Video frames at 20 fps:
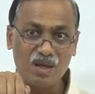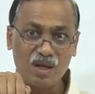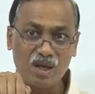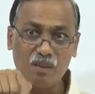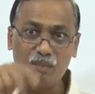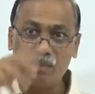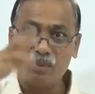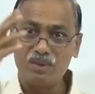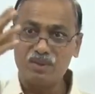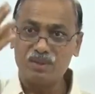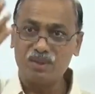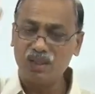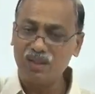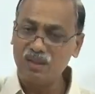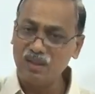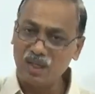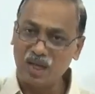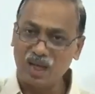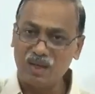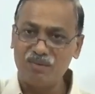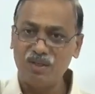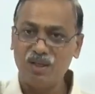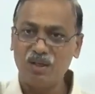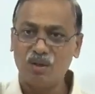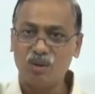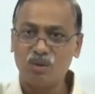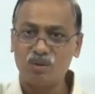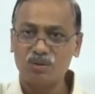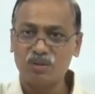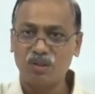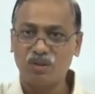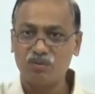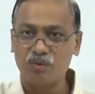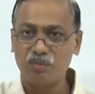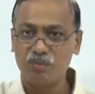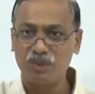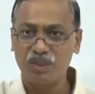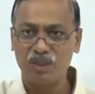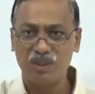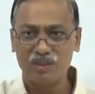A person having crores of
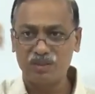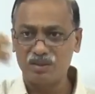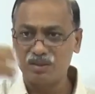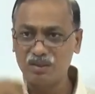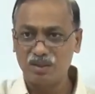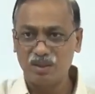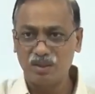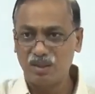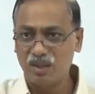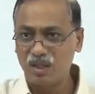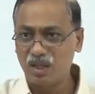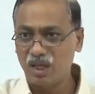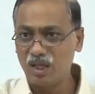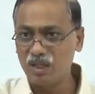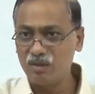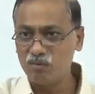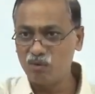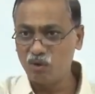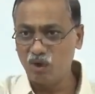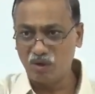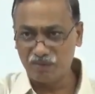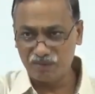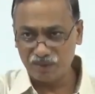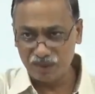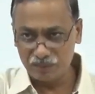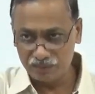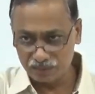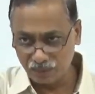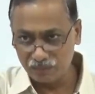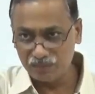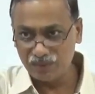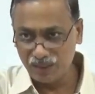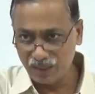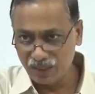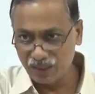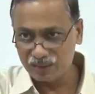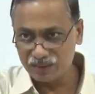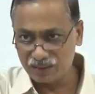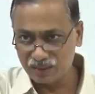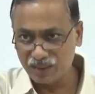rupees and if you offer him something
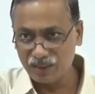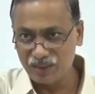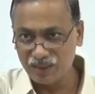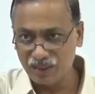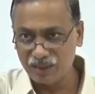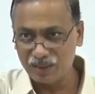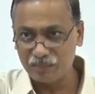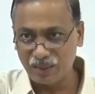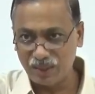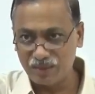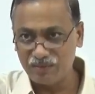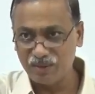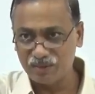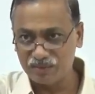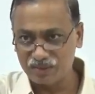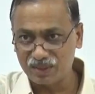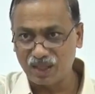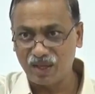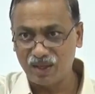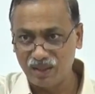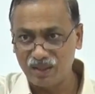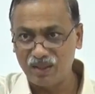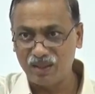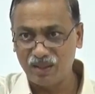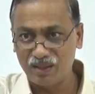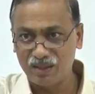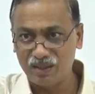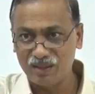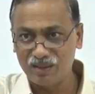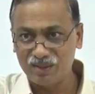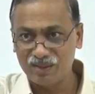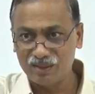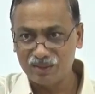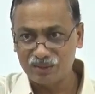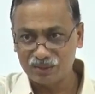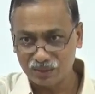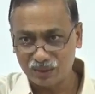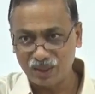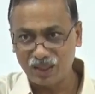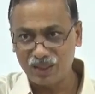extra here by way of salary
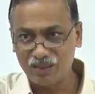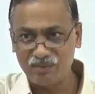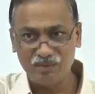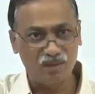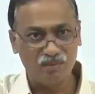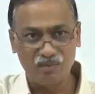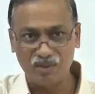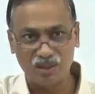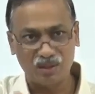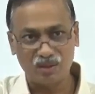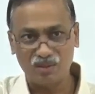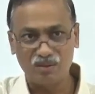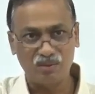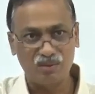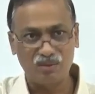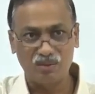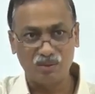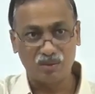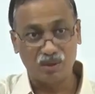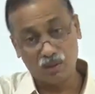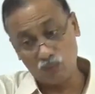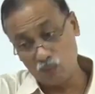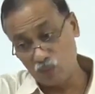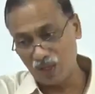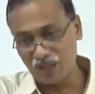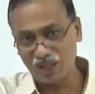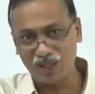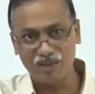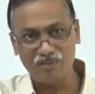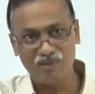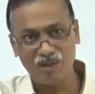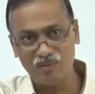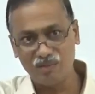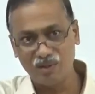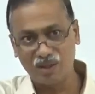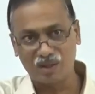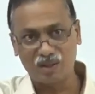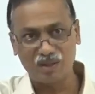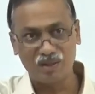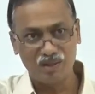so that he will work, no, worker will
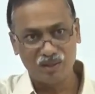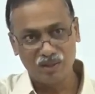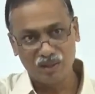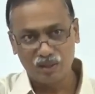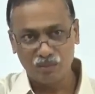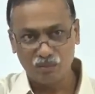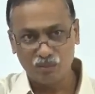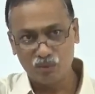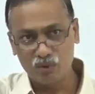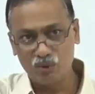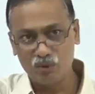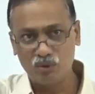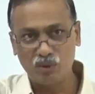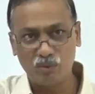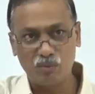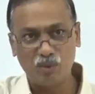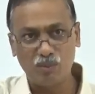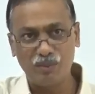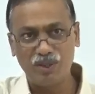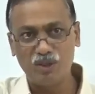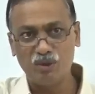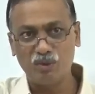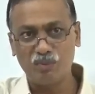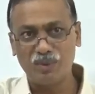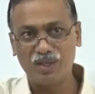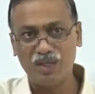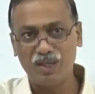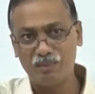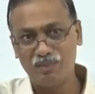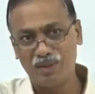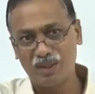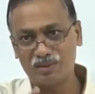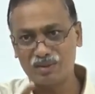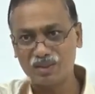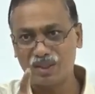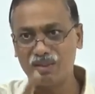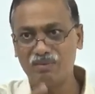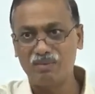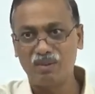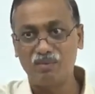work. You, the moment you pay him
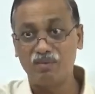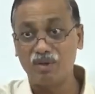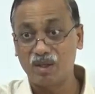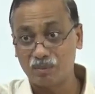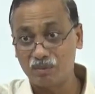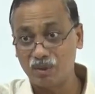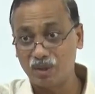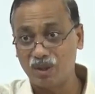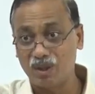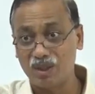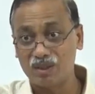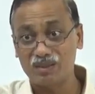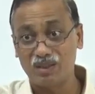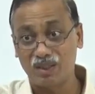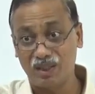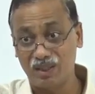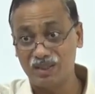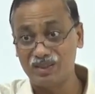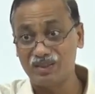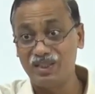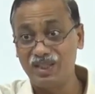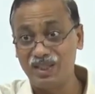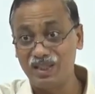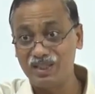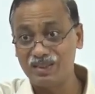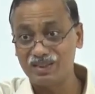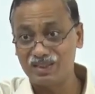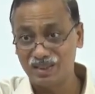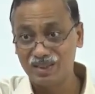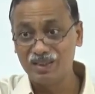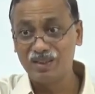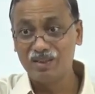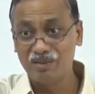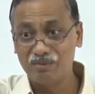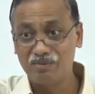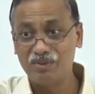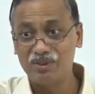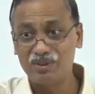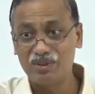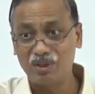extra, he will work because his need is
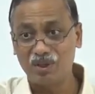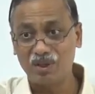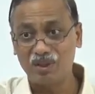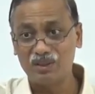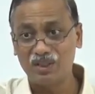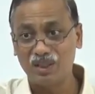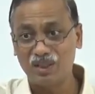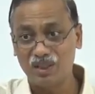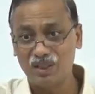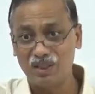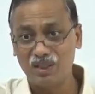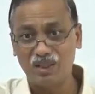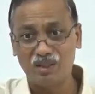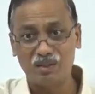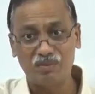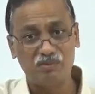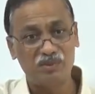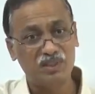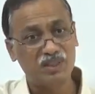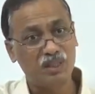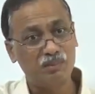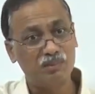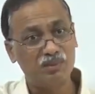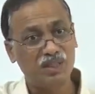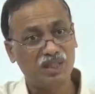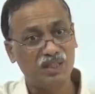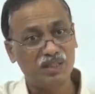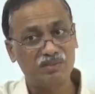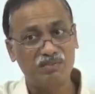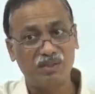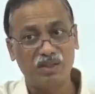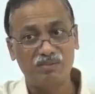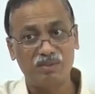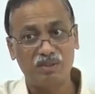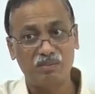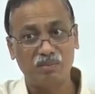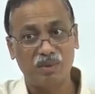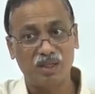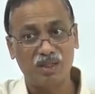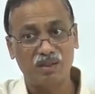physiological need which can be satisfied
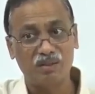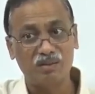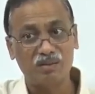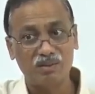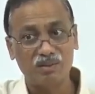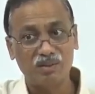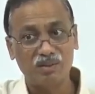with money.